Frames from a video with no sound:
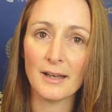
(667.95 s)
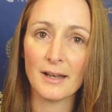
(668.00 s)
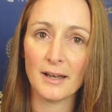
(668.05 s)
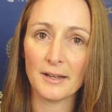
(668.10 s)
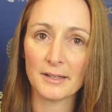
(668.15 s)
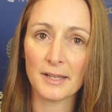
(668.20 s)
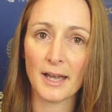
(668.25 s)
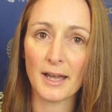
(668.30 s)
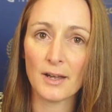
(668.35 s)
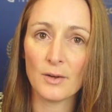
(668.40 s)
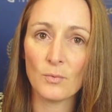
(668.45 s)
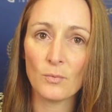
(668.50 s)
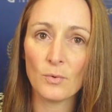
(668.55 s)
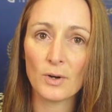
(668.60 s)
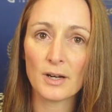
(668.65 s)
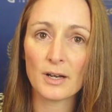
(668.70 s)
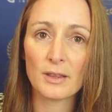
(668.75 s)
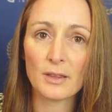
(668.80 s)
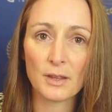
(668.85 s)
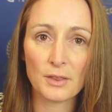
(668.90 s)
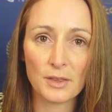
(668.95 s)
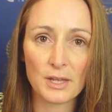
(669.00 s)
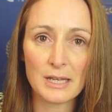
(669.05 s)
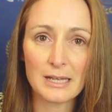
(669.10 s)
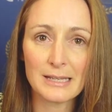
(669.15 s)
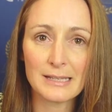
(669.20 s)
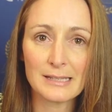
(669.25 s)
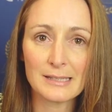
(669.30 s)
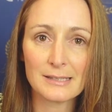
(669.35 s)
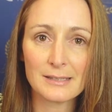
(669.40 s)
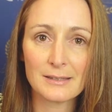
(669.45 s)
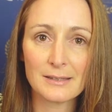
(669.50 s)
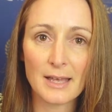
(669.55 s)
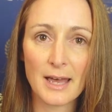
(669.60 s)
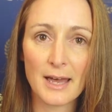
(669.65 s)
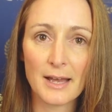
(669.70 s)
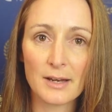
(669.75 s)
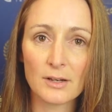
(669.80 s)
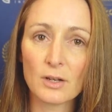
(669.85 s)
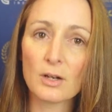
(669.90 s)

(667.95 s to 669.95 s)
okay, what are the things that are